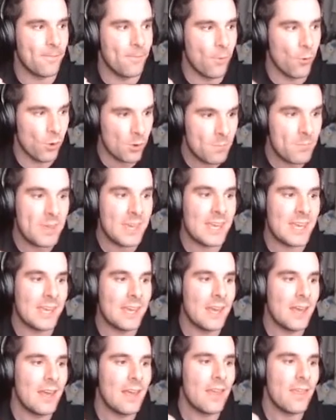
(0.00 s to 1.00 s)
for
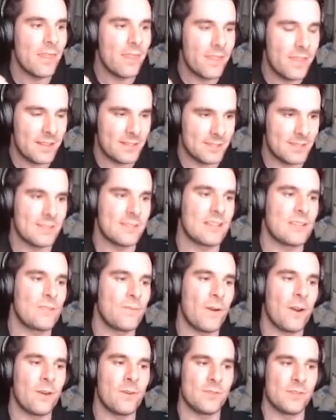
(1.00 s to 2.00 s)
me, this is as
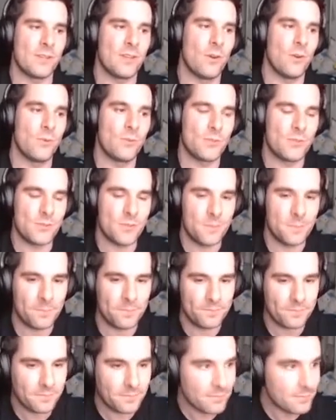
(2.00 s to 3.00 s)
far as it goes.
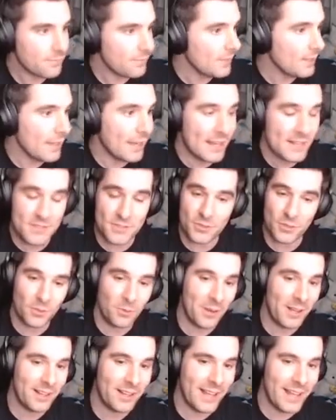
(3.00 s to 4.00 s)
It's
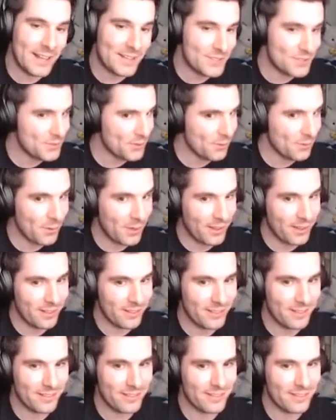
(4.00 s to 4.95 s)
done well. It's done well.